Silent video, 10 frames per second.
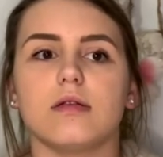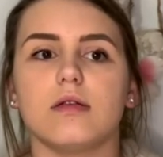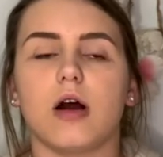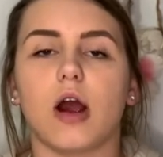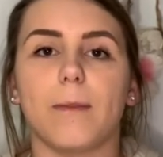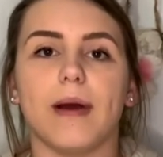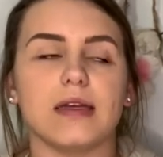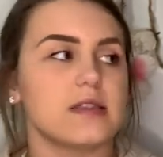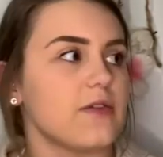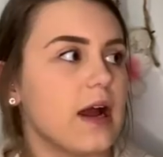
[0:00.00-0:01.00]
are
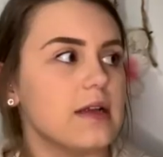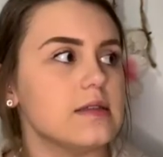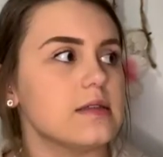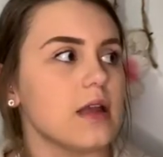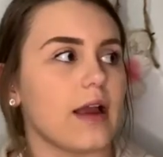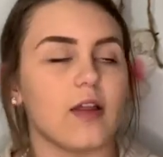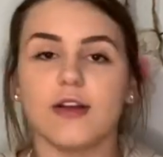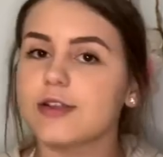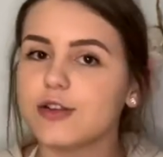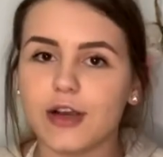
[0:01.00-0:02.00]
best friends, like,
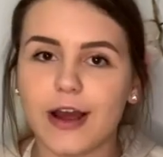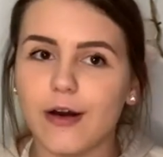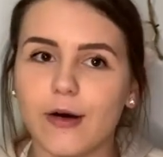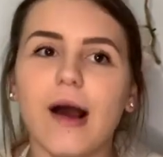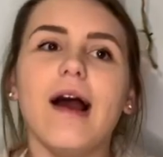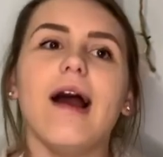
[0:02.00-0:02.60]
little trio,